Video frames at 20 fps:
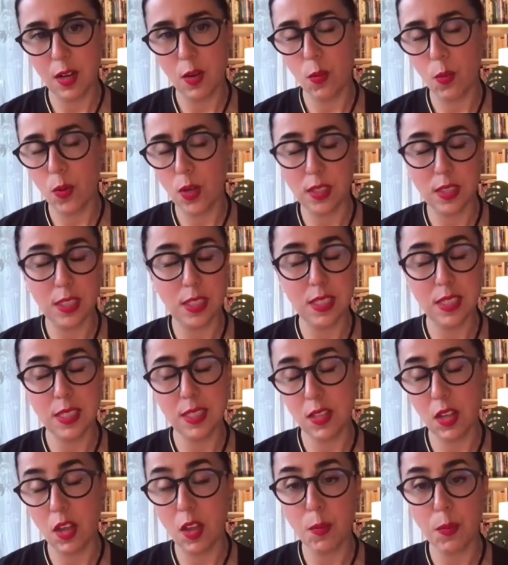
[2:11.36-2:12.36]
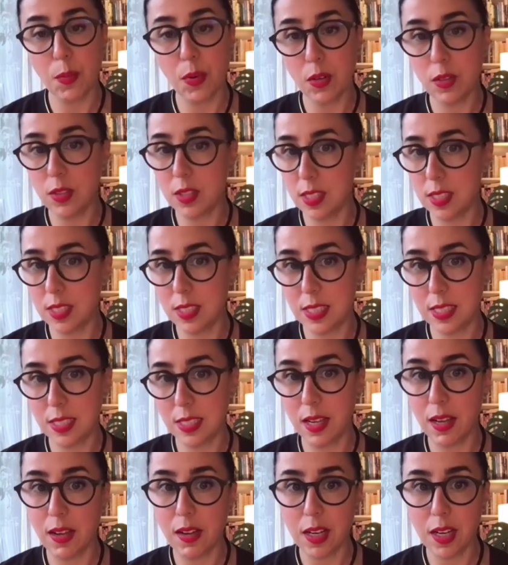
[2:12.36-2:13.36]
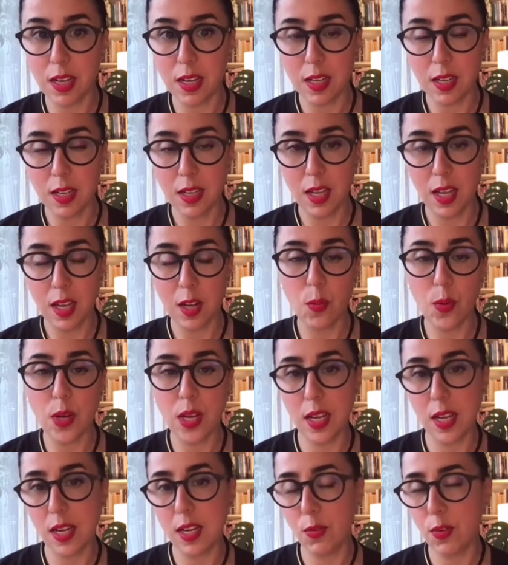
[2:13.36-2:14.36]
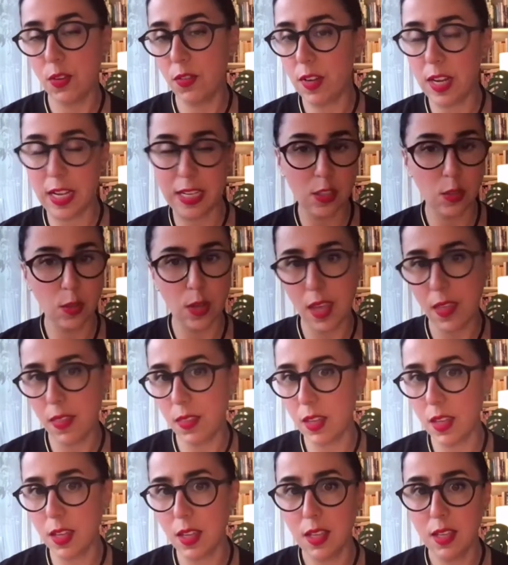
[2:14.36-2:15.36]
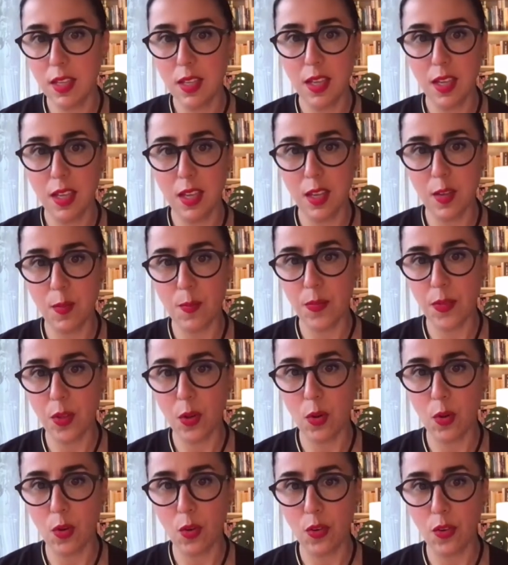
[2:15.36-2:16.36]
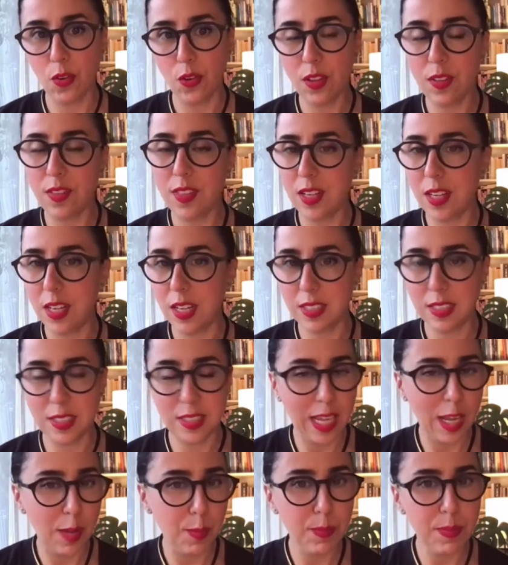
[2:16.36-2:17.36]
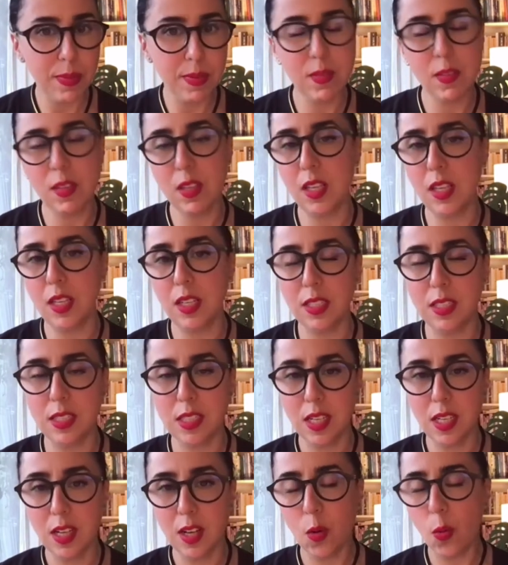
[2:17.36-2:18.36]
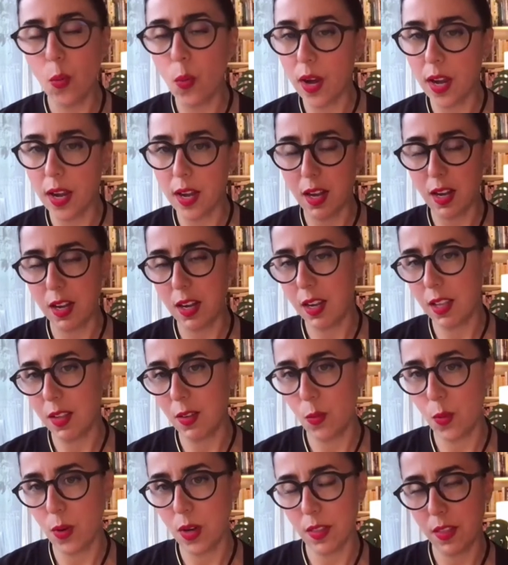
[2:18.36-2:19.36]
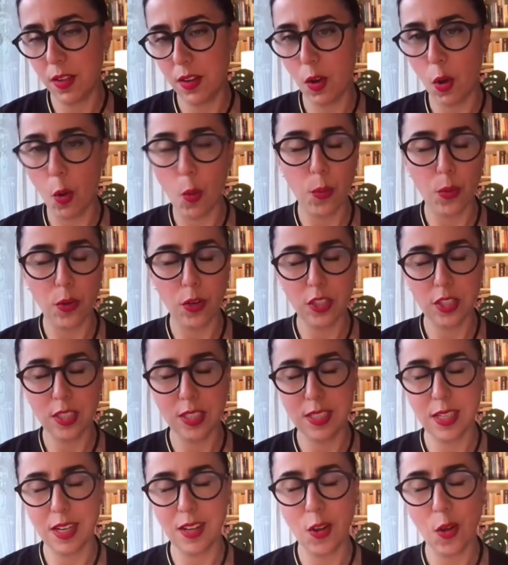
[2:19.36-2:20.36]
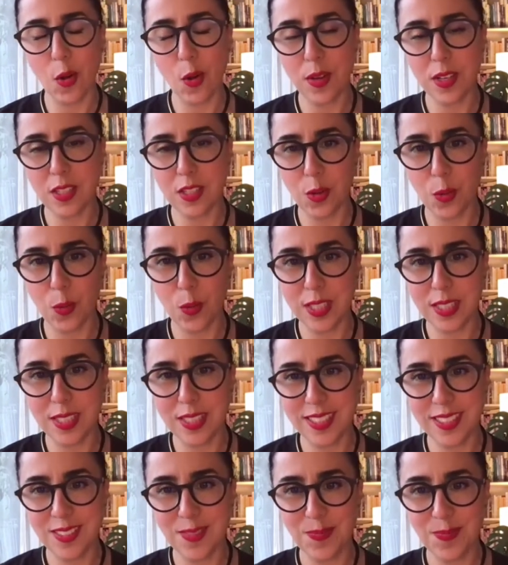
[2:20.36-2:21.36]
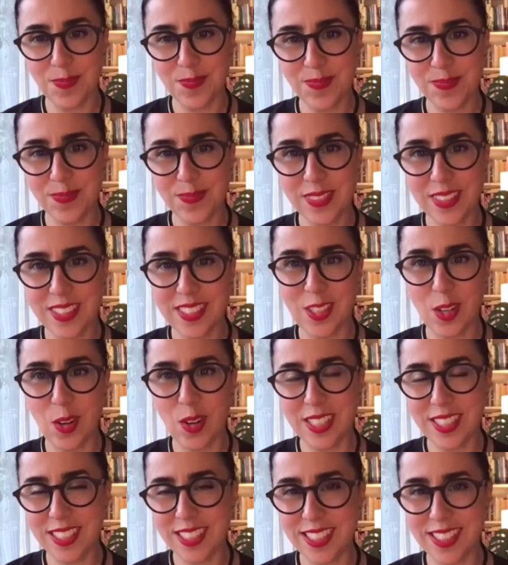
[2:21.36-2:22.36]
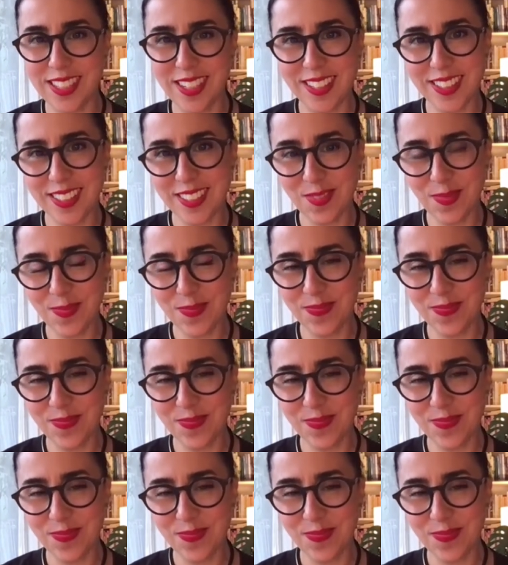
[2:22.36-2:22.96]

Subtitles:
what the design process is like, and we can reflect together on the next steps and where their own projects are going towards. So let's start.